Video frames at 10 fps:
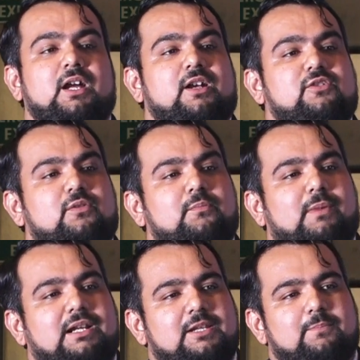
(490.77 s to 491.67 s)
so
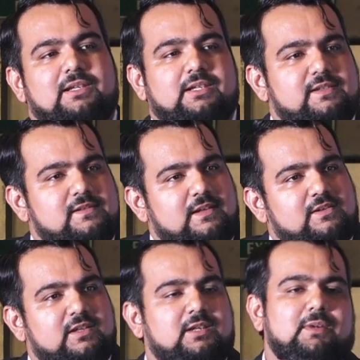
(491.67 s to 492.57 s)
multiple
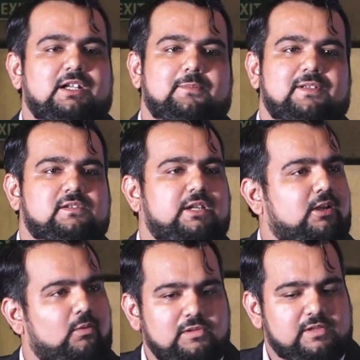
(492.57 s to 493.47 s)
legislation and multiple state
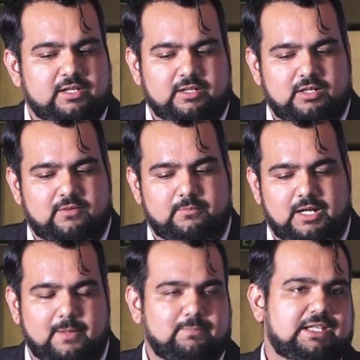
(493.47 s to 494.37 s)
rules are
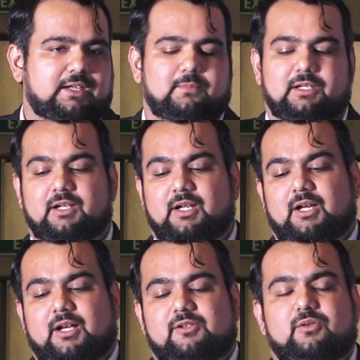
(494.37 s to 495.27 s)
applicable.
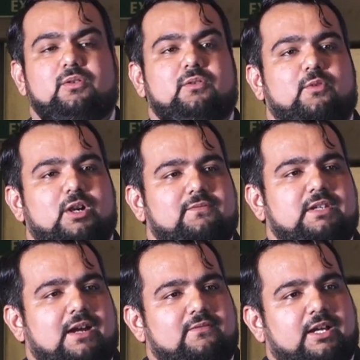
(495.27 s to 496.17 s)
So what we
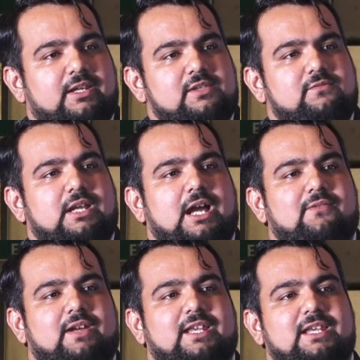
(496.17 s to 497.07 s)
have done is we have
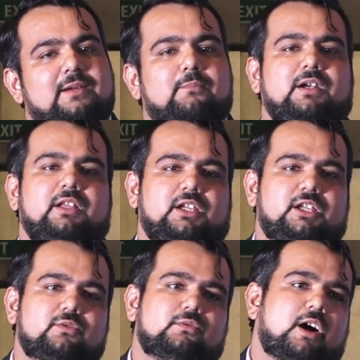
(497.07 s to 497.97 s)
enabled
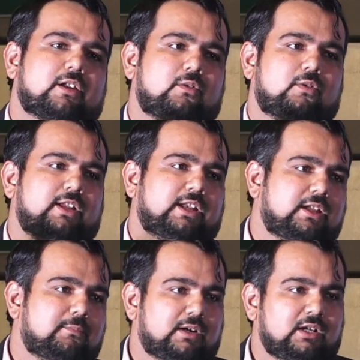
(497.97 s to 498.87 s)
QR code
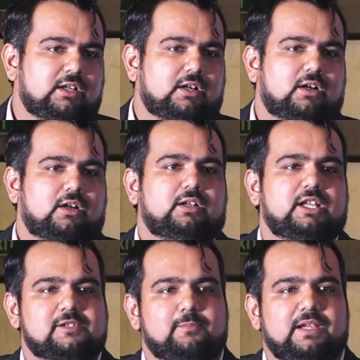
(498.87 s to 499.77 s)
enabled
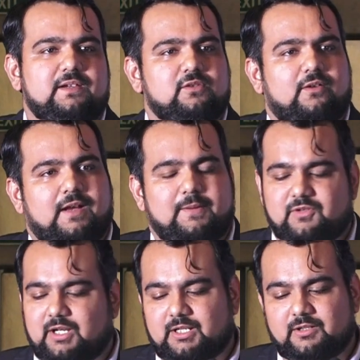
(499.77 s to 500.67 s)
displays of
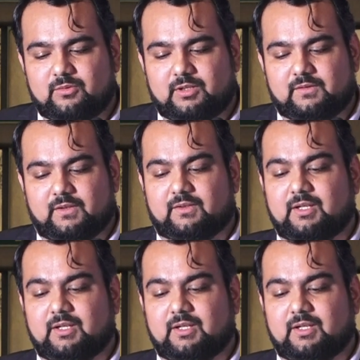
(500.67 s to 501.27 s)
abstract and notices.